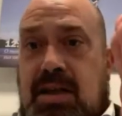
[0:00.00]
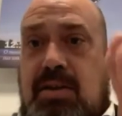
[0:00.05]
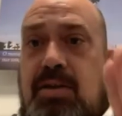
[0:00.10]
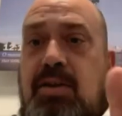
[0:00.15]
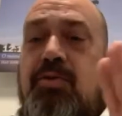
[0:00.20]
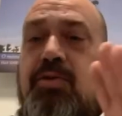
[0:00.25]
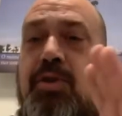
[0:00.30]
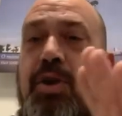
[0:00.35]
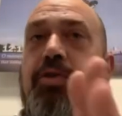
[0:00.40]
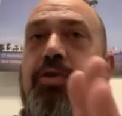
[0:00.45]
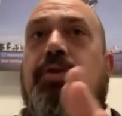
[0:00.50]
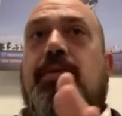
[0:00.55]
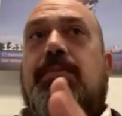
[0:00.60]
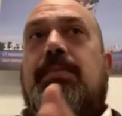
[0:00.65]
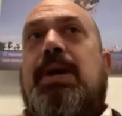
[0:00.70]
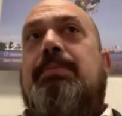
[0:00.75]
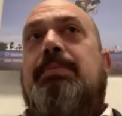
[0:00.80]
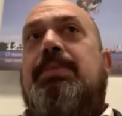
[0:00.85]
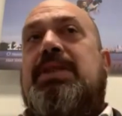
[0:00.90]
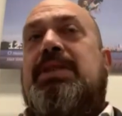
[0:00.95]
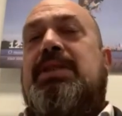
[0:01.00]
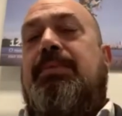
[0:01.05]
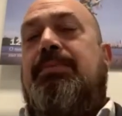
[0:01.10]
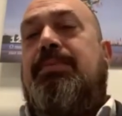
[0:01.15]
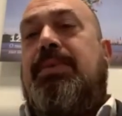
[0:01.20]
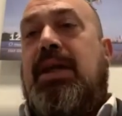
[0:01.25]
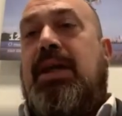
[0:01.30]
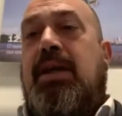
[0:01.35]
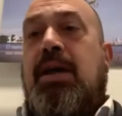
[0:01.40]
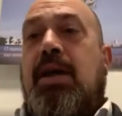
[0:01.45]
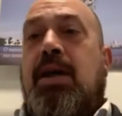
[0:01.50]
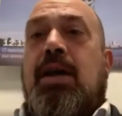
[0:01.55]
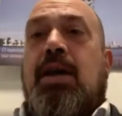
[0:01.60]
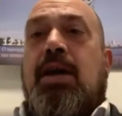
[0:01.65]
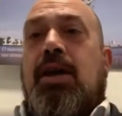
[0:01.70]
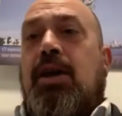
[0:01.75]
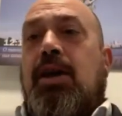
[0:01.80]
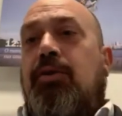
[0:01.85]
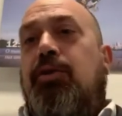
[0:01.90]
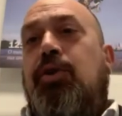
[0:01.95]
you've got to remember something.
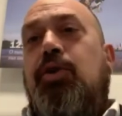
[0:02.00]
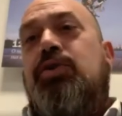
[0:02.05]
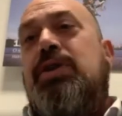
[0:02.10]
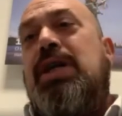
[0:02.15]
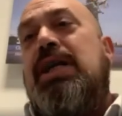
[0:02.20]
You take